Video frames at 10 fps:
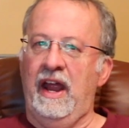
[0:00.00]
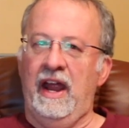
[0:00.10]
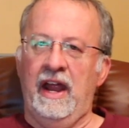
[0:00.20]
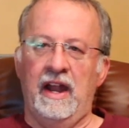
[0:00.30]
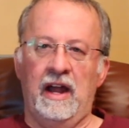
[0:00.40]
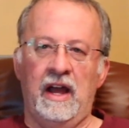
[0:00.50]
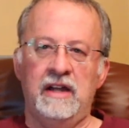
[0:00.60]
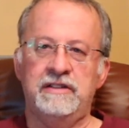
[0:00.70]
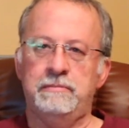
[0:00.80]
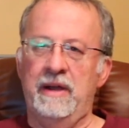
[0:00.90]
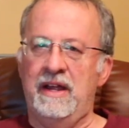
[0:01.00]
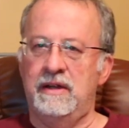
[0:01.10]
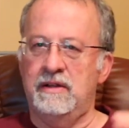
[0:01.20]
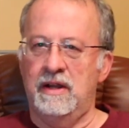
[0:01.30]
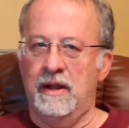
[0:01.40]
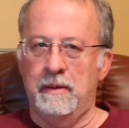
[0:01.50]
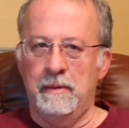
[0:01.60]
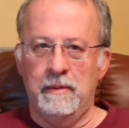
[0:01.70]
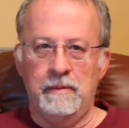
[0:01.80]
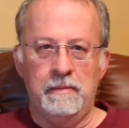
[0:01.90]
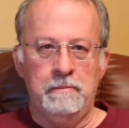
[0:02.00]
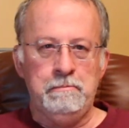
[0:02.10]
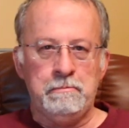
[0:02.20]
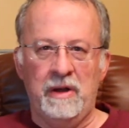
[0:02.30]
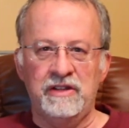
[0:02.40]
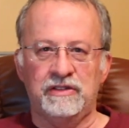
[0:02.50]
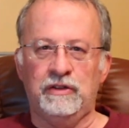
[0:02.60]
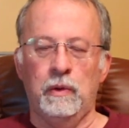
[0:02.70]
And I spent months